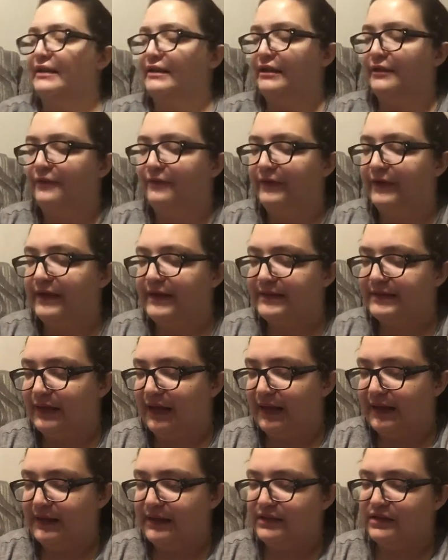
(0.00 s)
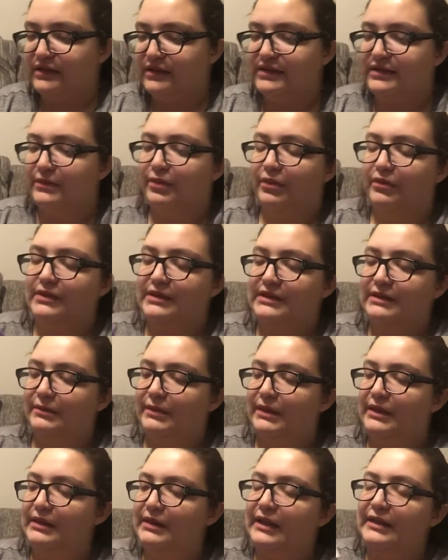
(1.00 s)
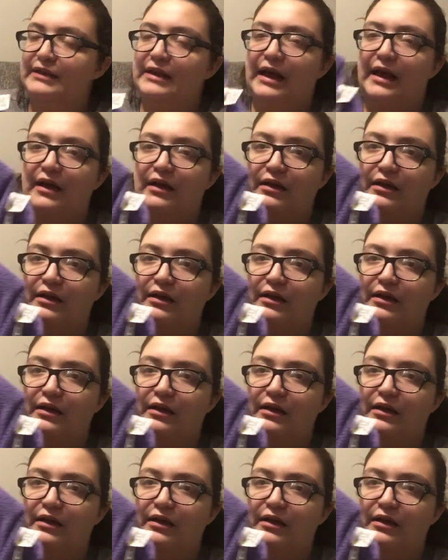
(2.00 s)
the fleece lining, so it's supposed to be like that